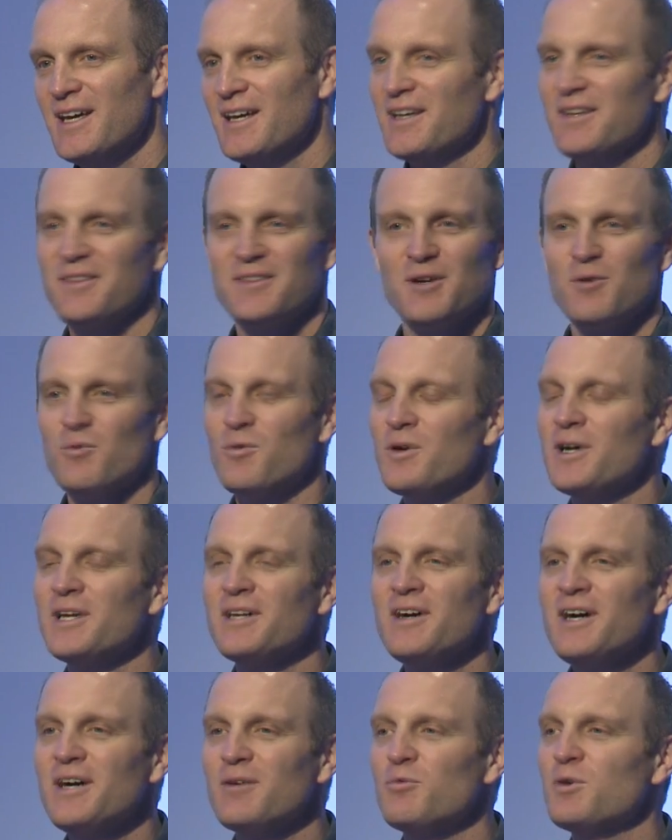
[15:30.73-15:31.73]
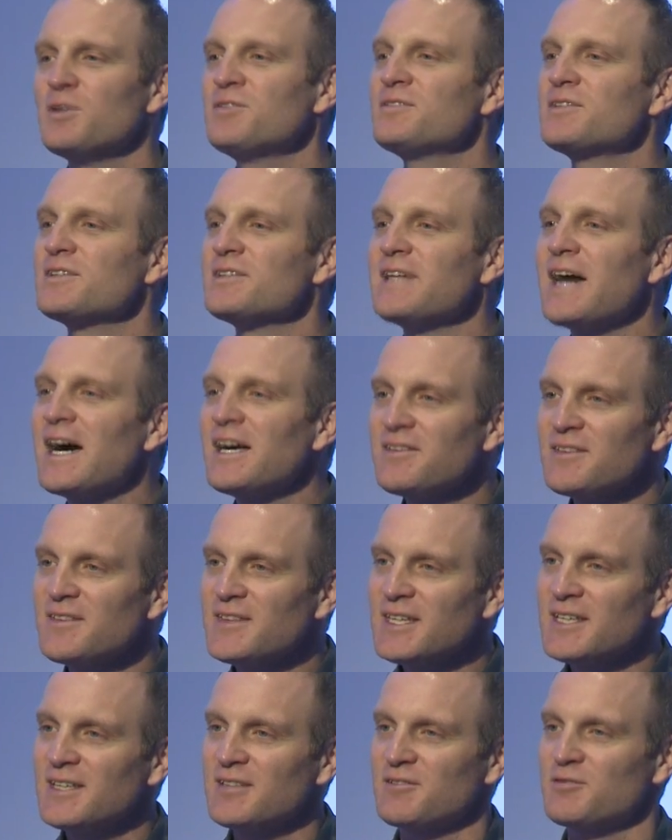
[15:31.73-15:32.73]
I thought, why not? What's the last
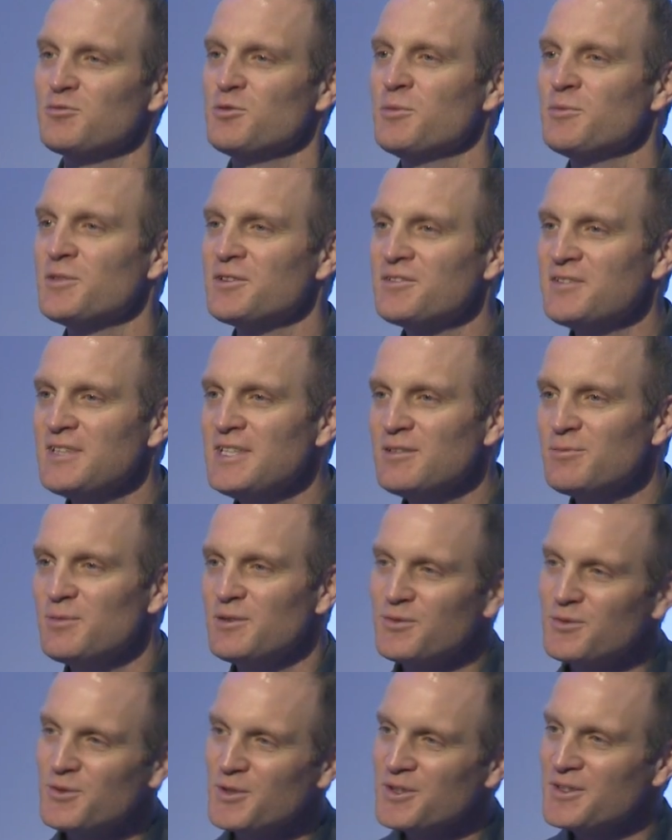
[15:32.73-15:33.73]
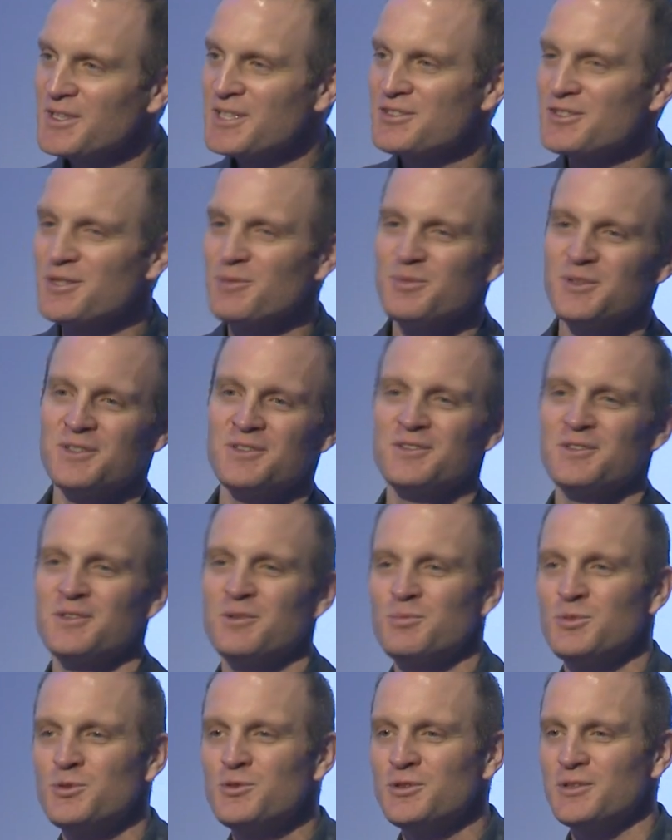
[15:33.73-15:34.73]
thing a swimmer sees before they jump into the
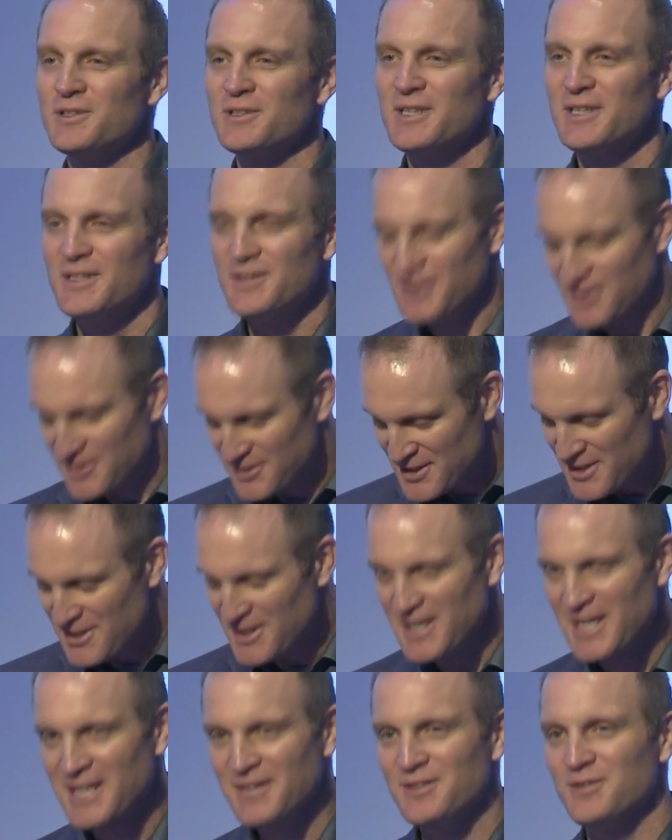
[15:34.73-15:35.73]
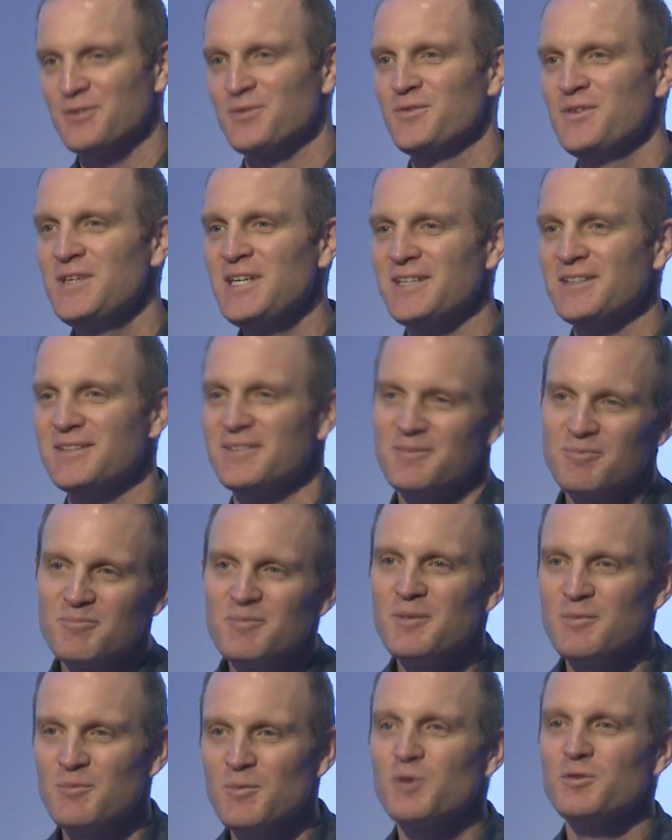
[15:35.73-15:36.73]
pool? They're staring at their feet
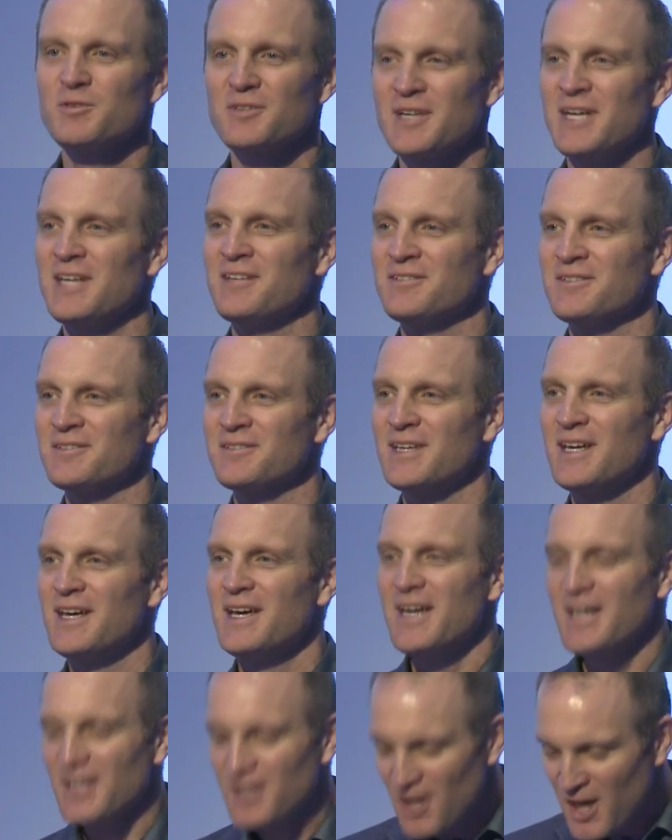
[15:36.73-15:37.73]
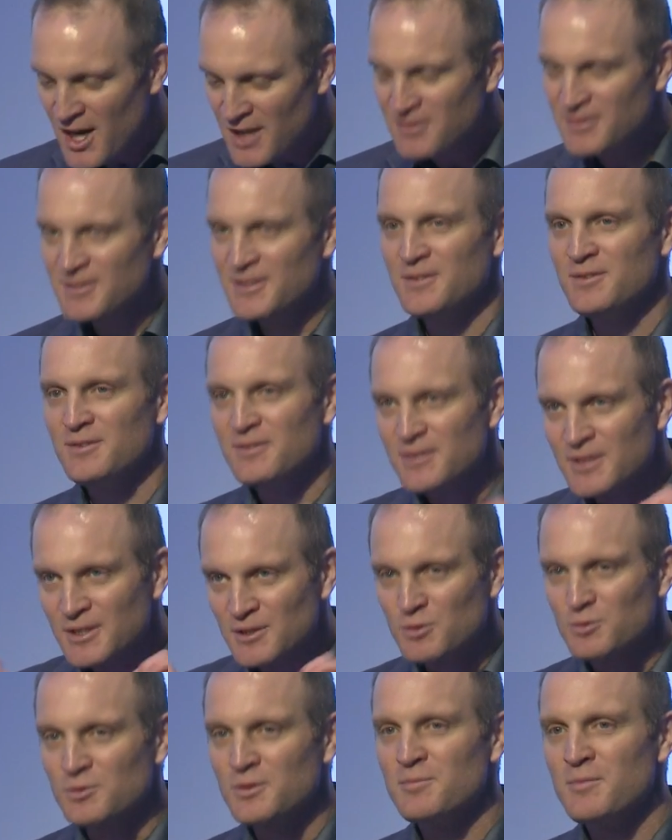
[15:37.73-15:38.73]
in most cases. Constant
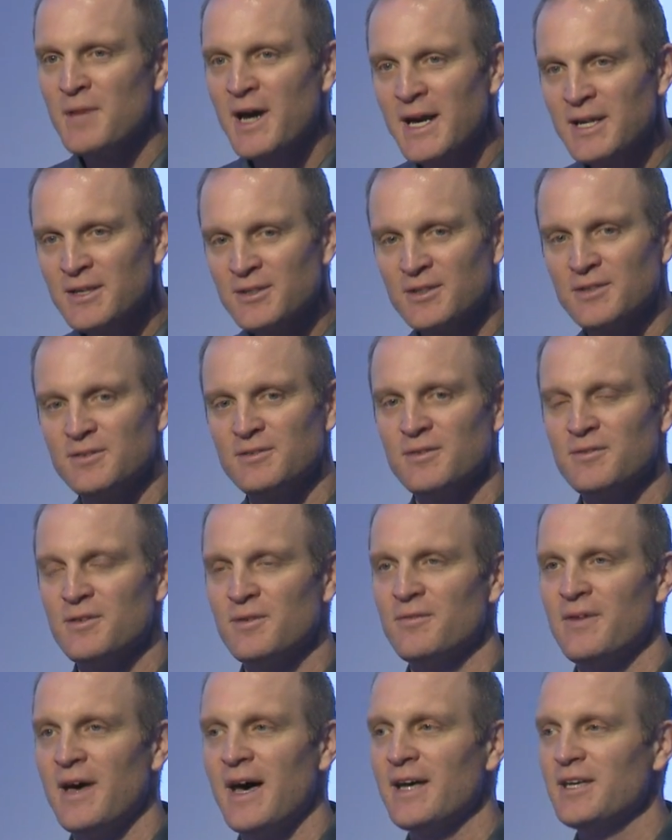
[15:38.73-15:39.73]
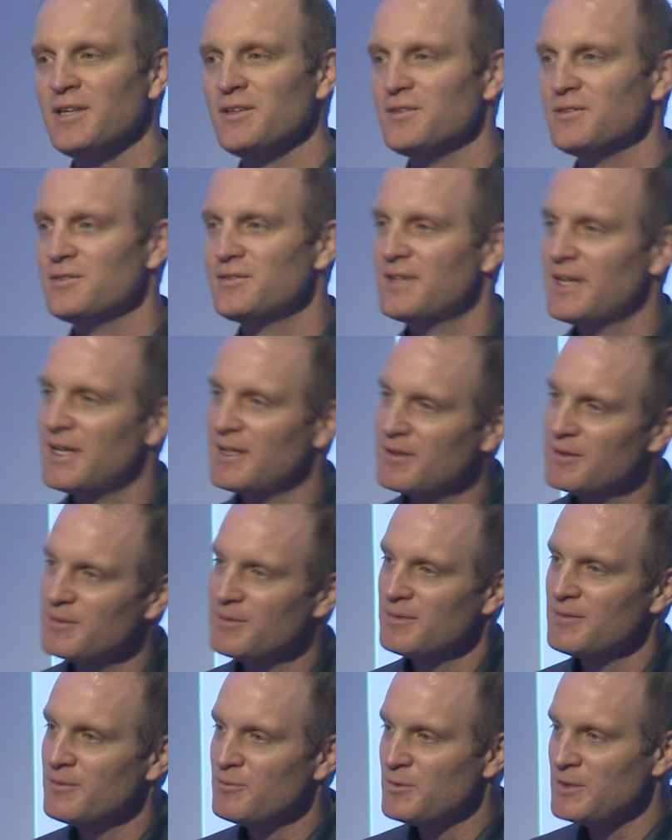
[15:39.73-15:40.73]
little reminders of the values that
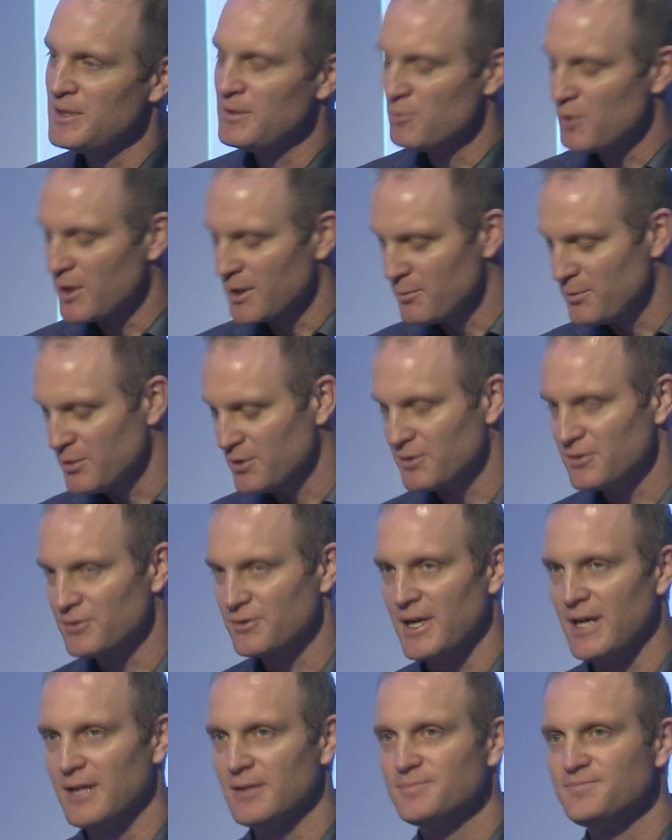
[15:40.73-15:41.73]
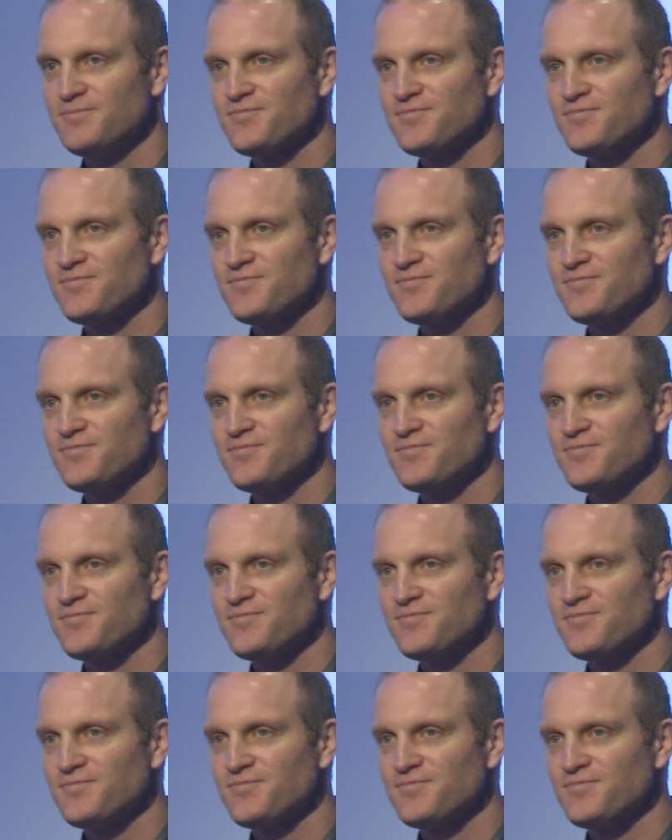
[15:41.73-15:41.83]
we want to build around.